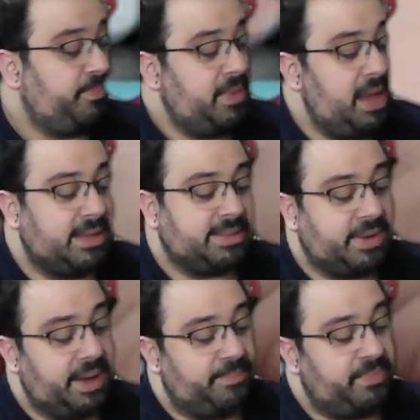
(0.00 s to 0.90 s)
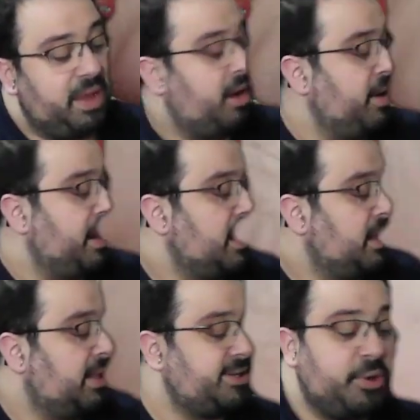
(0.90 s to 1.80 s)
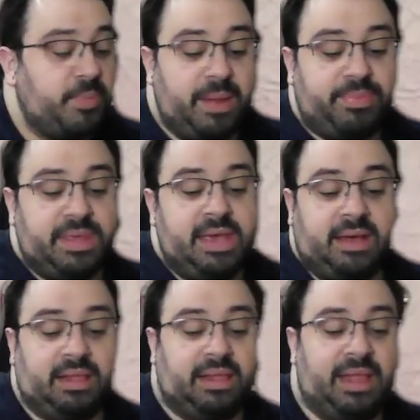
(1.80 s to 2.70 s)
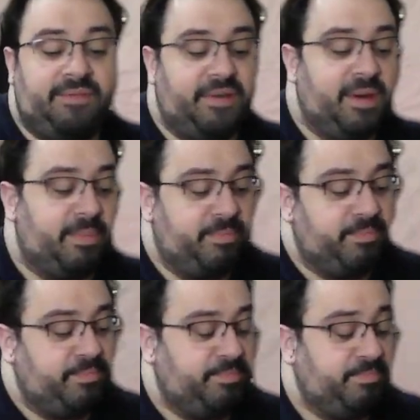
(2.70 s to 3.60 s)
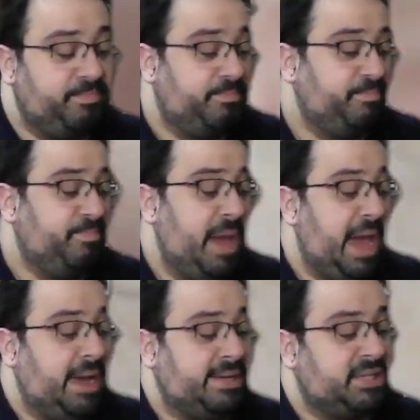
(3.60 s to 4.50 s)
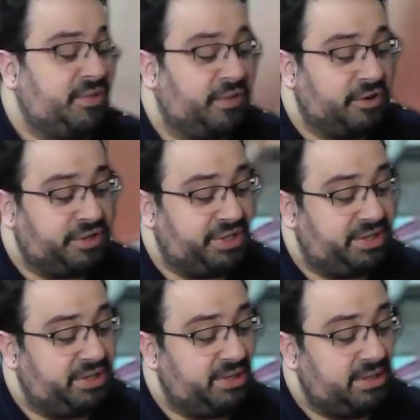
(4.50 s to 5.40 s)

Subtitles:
Yeah, it's okay. Alright, let's open up the Cleffa packs first.